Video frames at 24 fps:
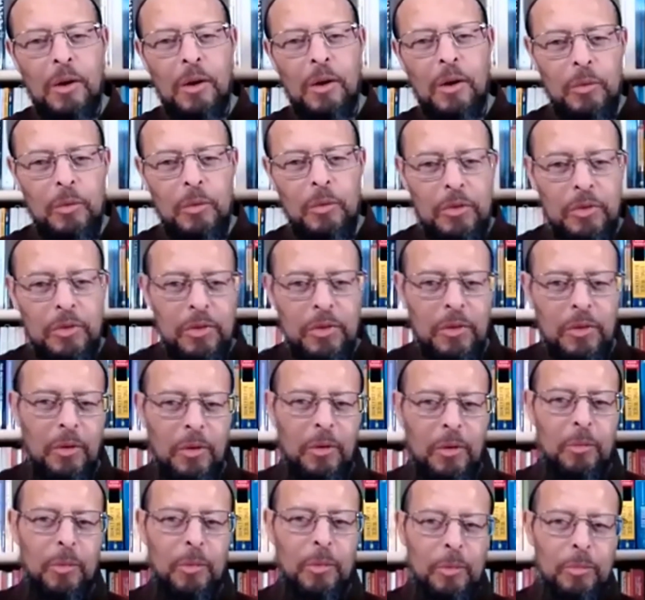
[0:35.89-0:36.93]
with
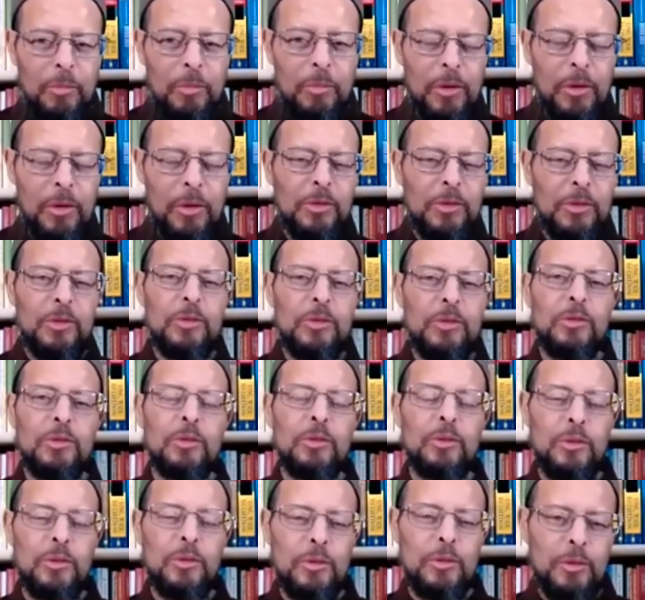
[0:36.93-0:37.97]
all my brothers and
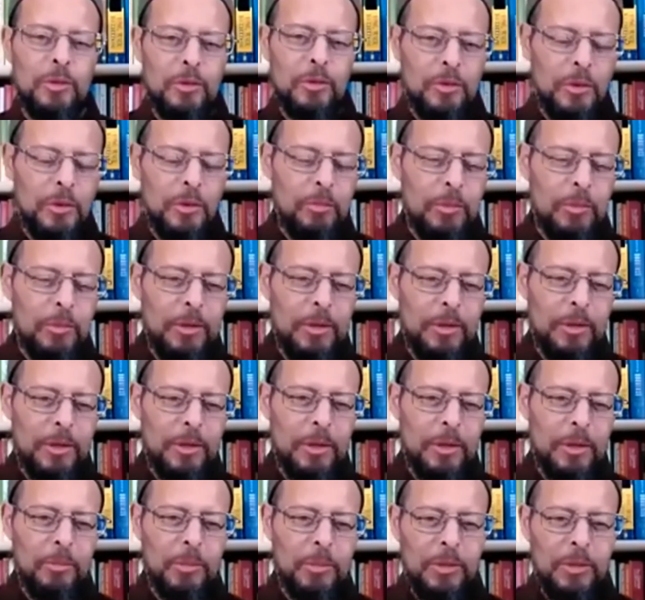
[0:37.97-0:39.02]
sisters from the
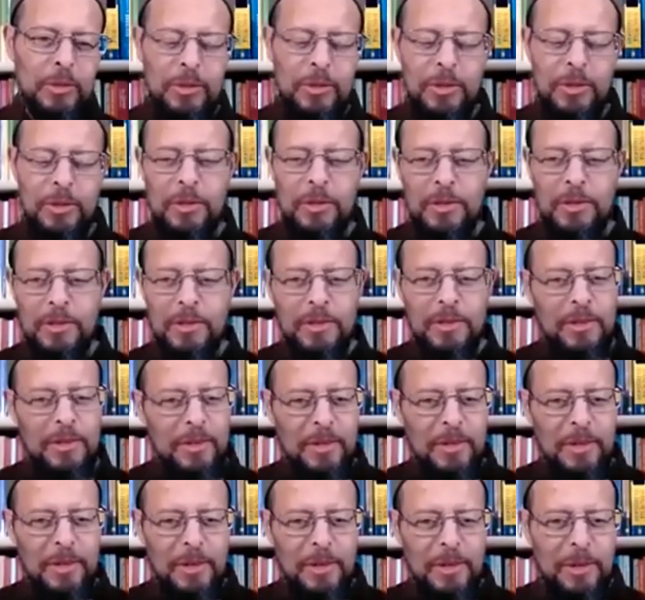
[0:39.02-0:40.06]
MEC,
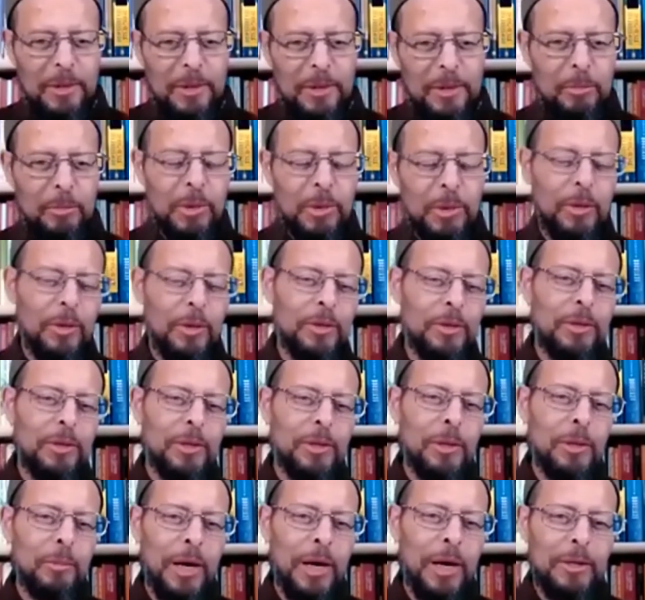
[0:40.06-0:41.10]
to be on the
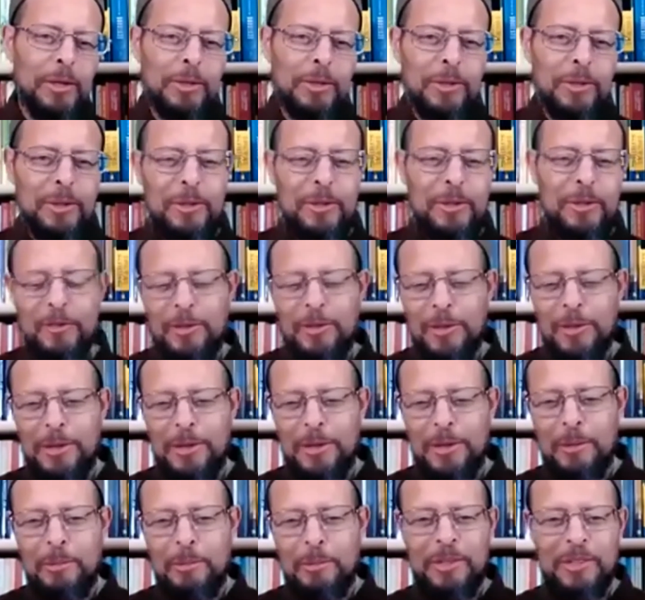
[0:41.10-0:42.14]
MIC for the
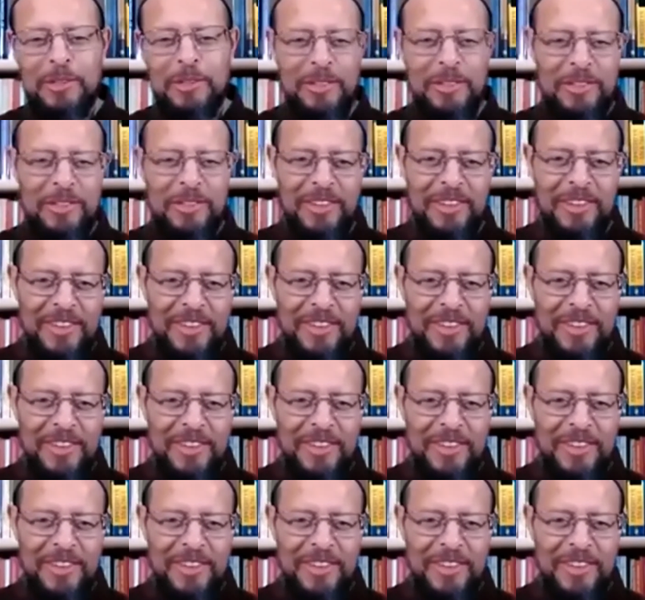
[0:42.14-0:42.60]
MEC.